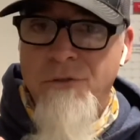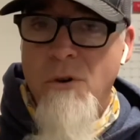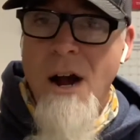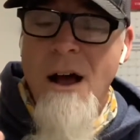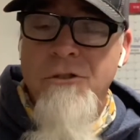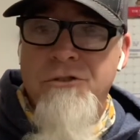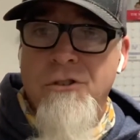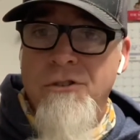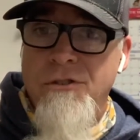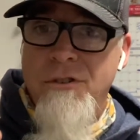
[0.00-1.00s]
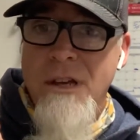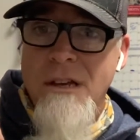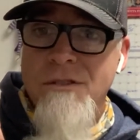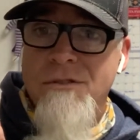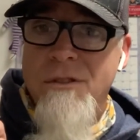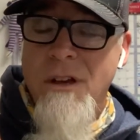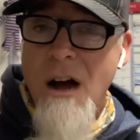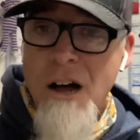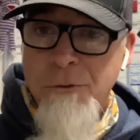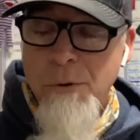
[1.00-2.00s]
for our house churches is the
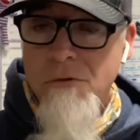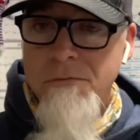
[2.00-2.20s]
gospel,